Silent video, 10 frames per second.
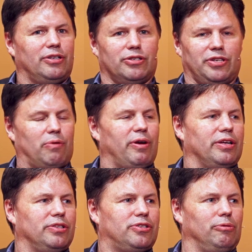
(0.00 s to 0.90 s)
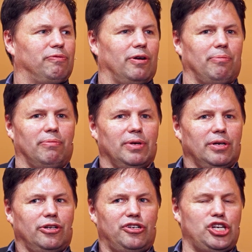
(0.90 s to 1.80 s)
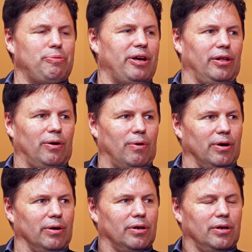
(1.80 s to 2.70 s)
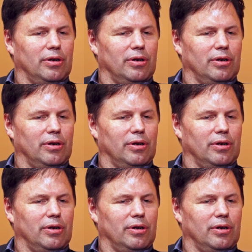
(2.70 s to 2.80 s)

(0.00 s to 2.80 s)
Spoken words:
just like we consume from Gmail or